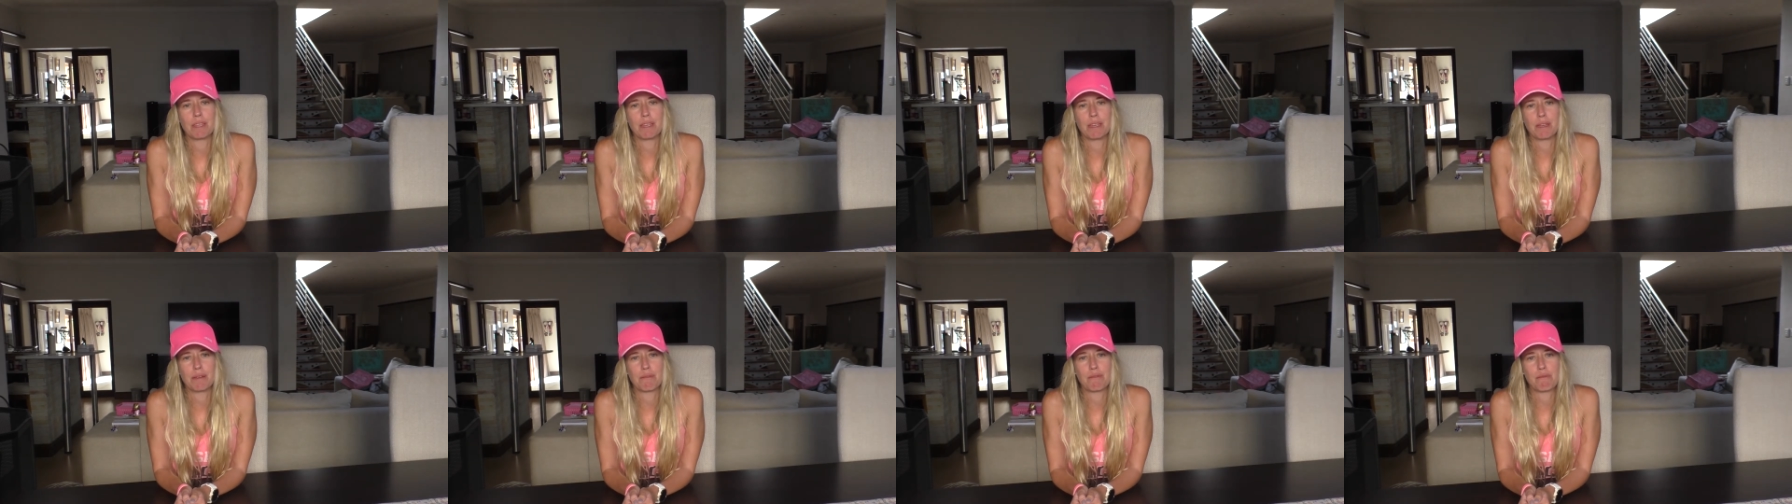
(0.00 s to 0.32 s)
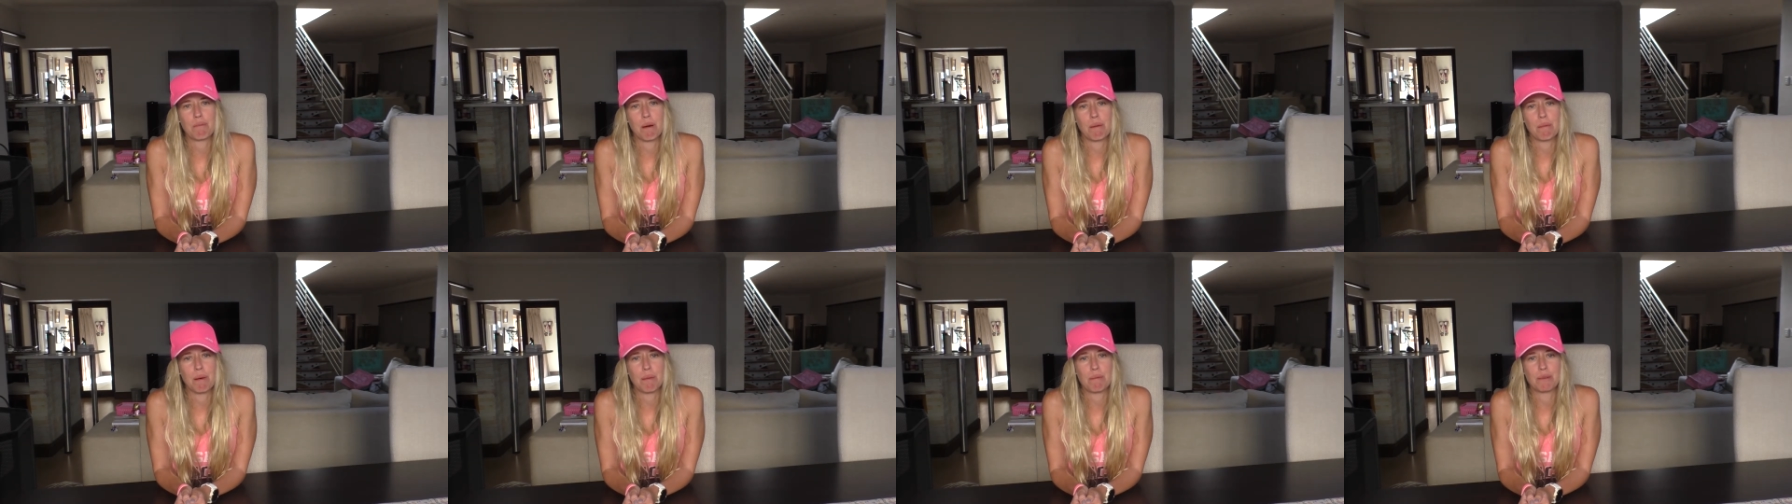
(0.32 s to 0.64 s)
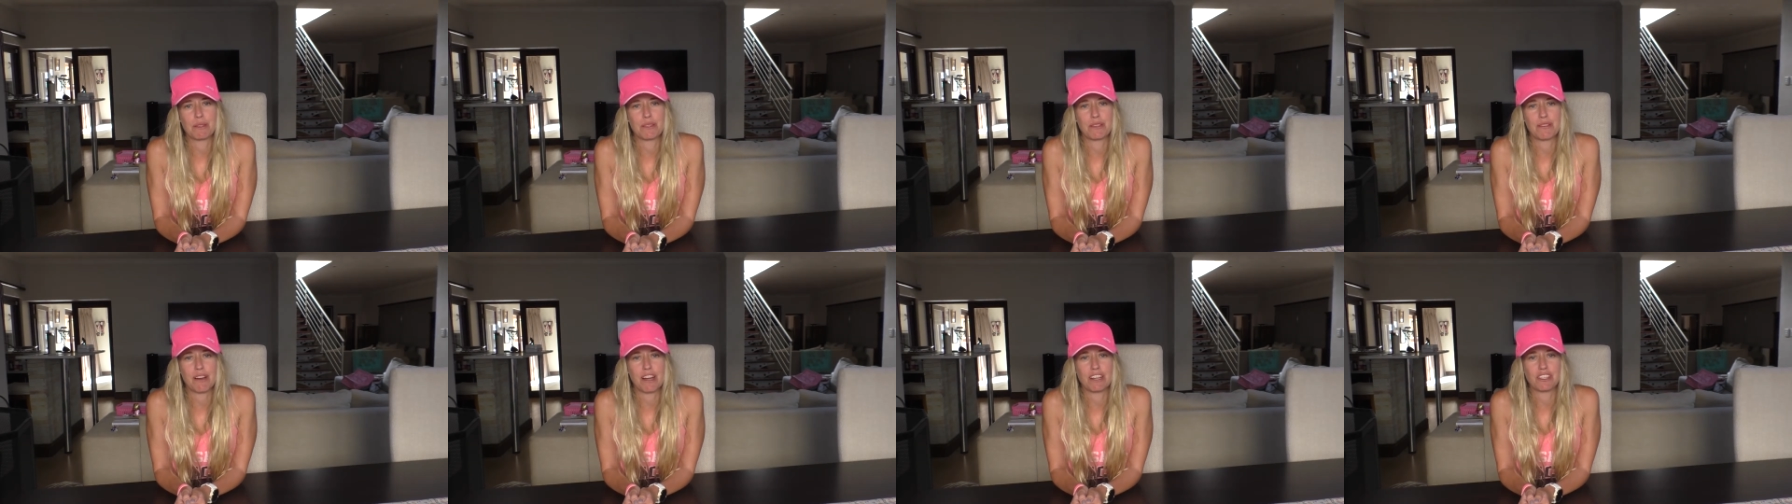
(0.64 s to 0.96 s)
If my mom
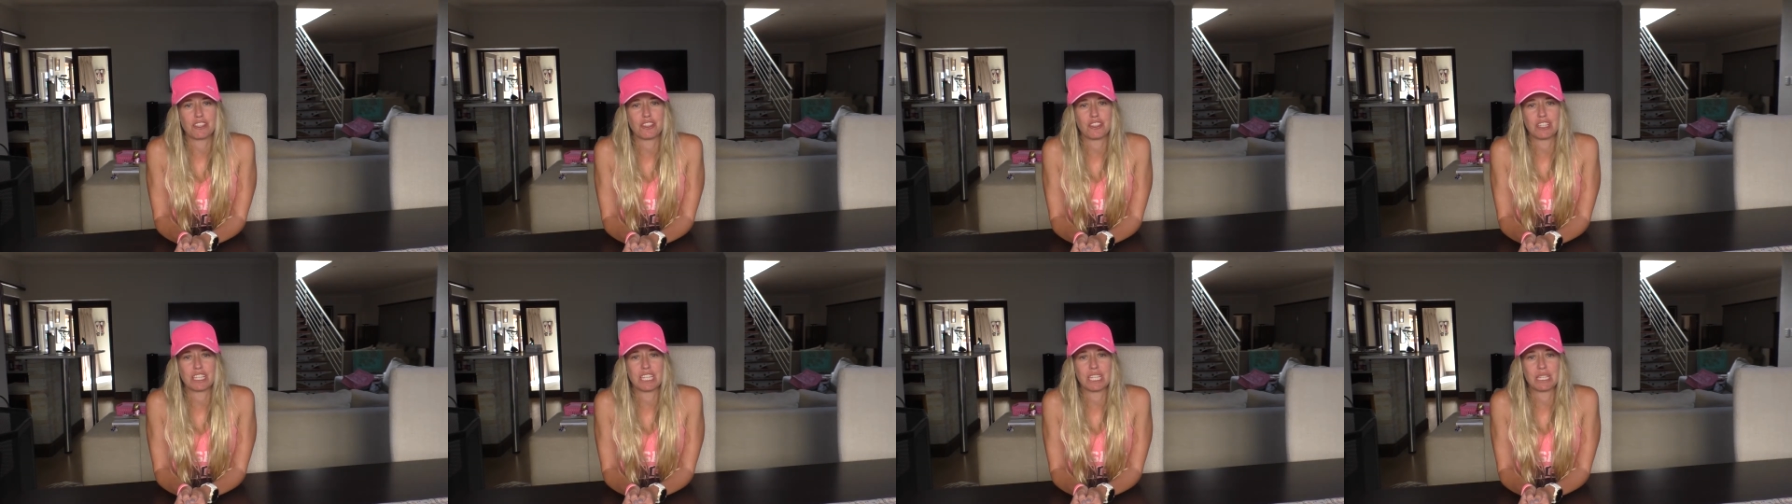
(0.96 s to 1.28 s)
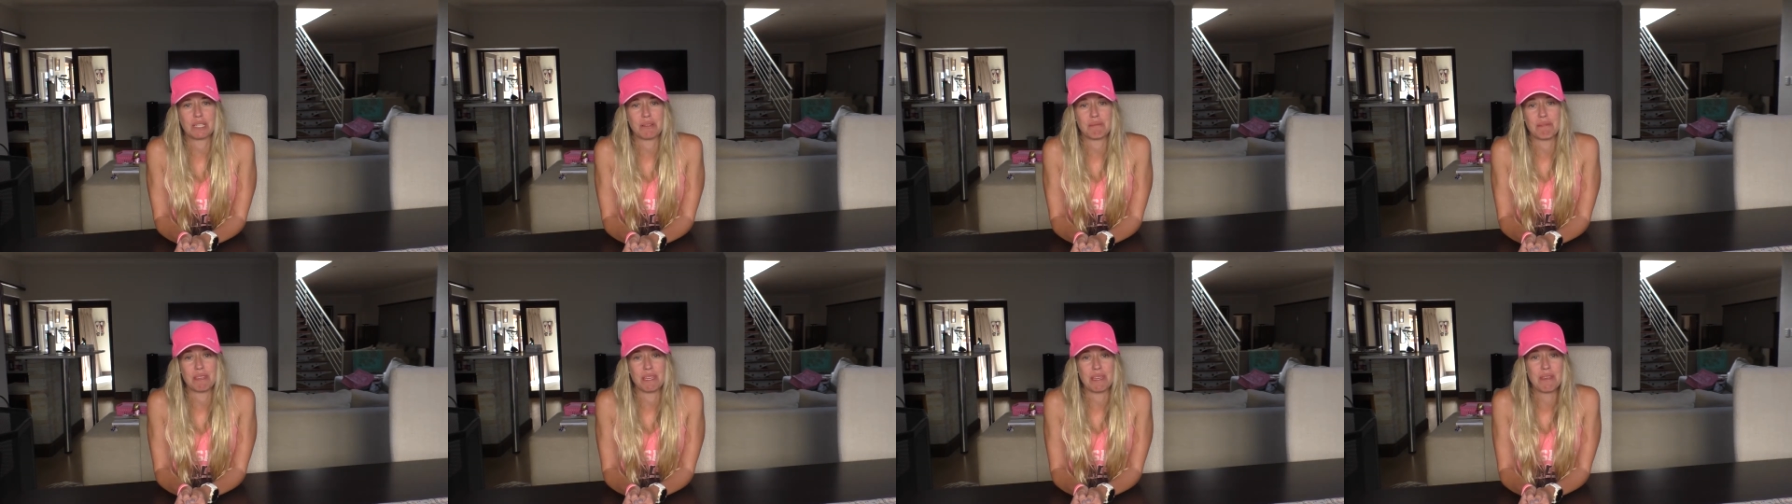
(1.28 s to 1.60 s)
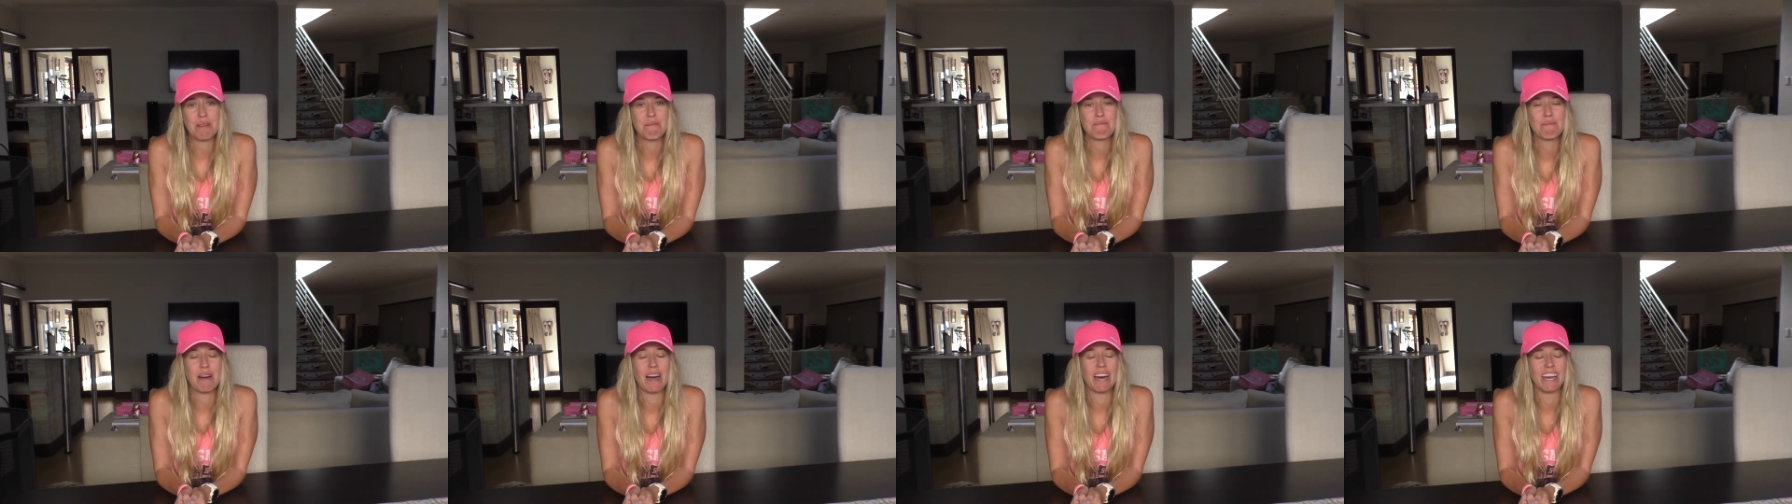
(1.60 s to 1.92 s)
was around, she'd kill me,
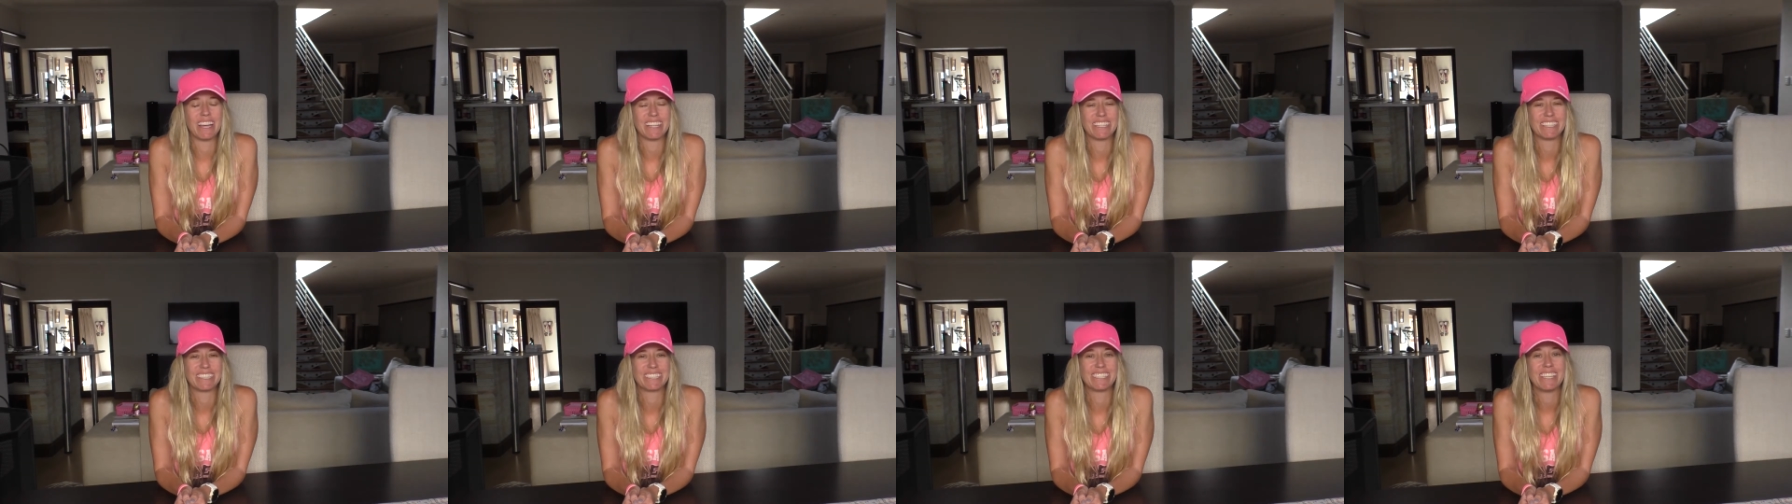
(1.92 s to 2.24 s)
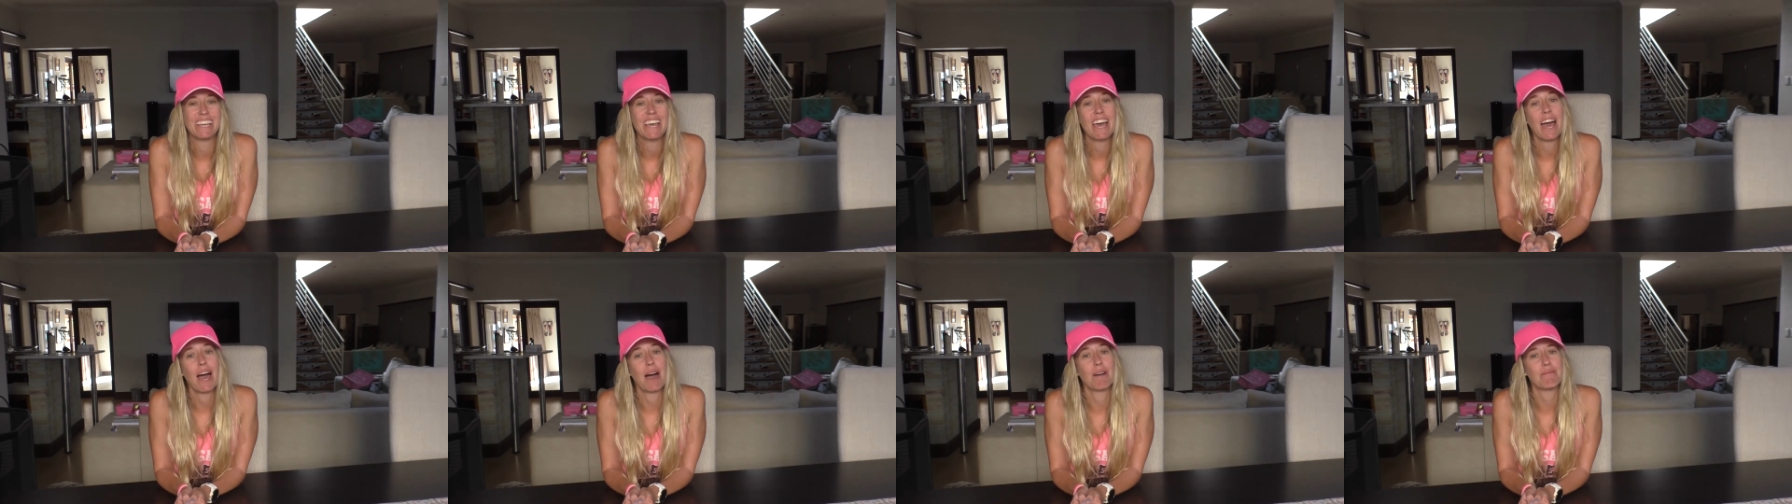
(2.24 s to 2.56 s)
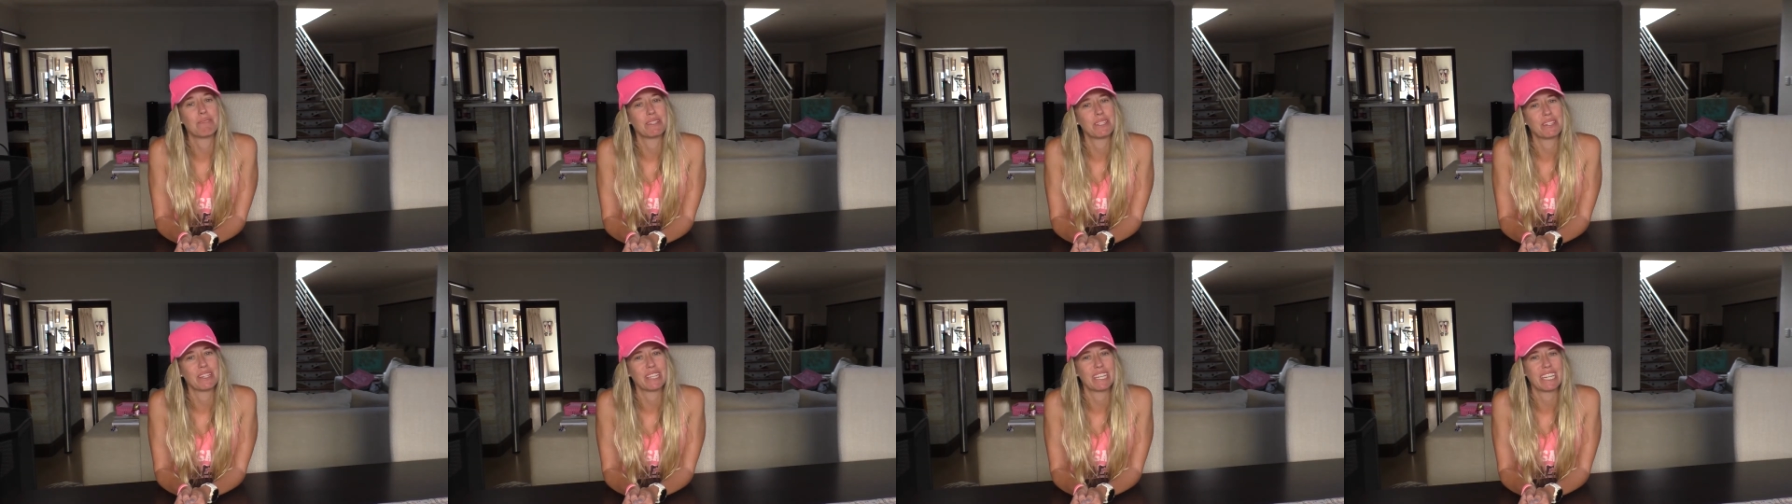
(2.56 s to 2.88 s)
but
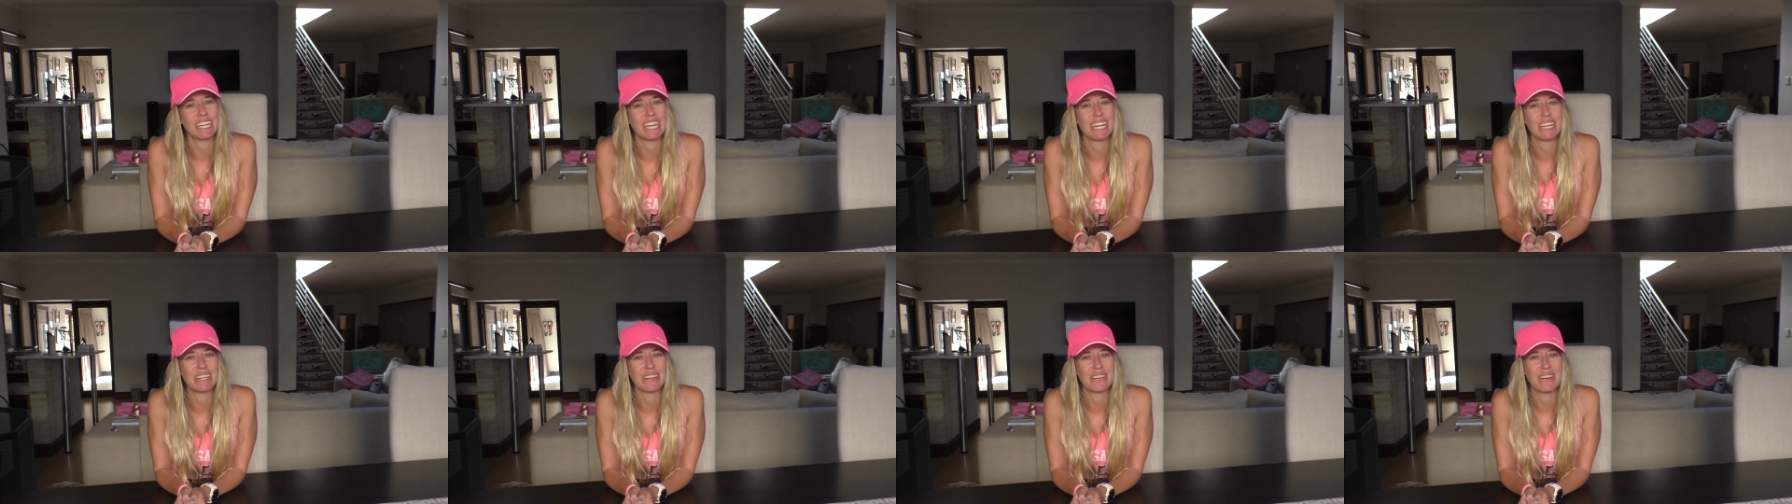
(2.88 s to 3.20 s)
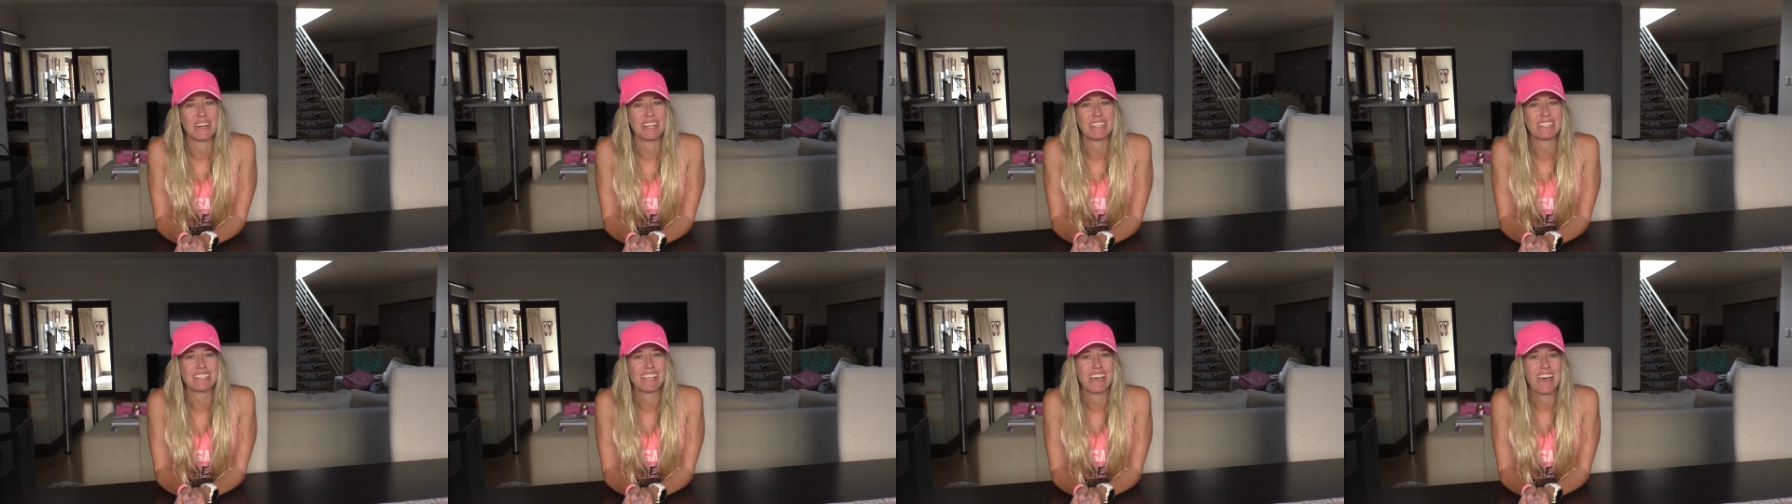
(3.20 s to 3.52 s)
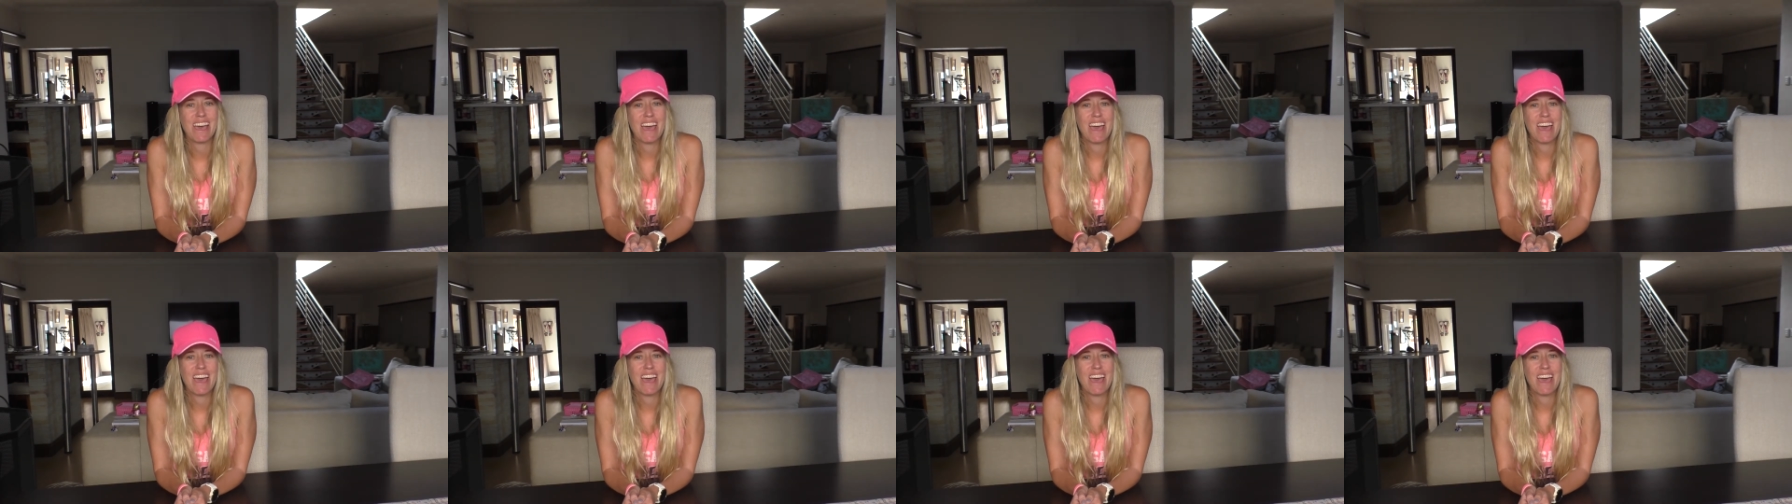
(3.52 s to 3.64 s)
I'm doing it anyways.